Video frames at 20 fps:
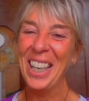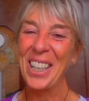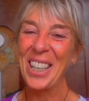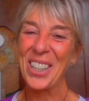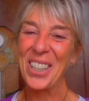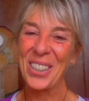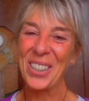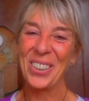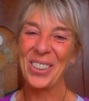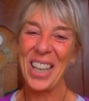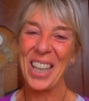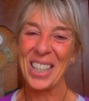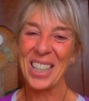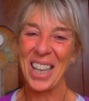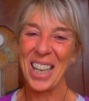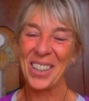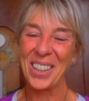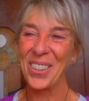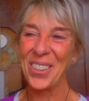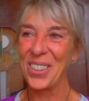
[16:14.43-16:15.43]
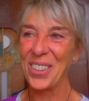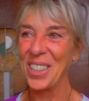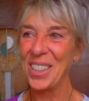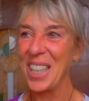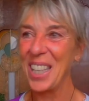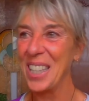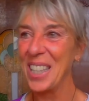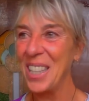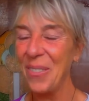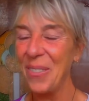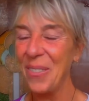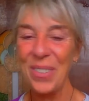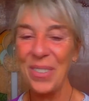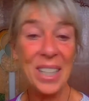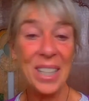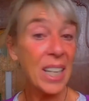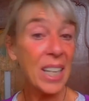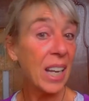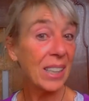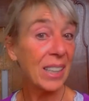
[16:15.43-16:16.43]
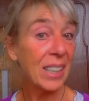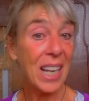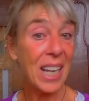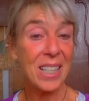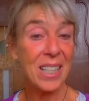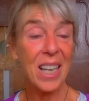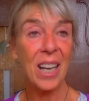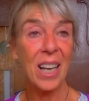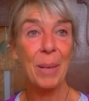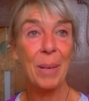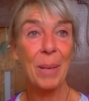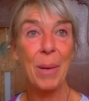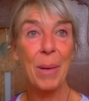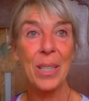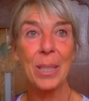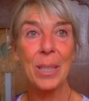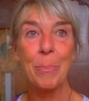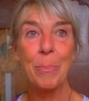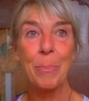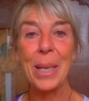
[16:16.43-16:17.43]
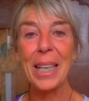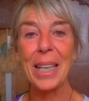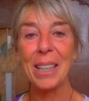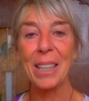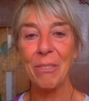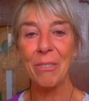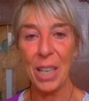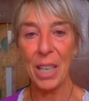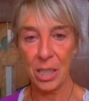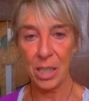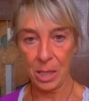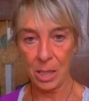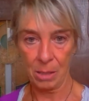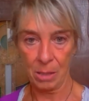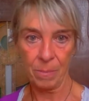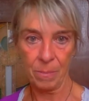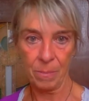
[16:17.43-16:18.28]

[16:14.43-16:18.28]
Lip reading: psoriasis and syphilis. That's Hahnemann's big invention.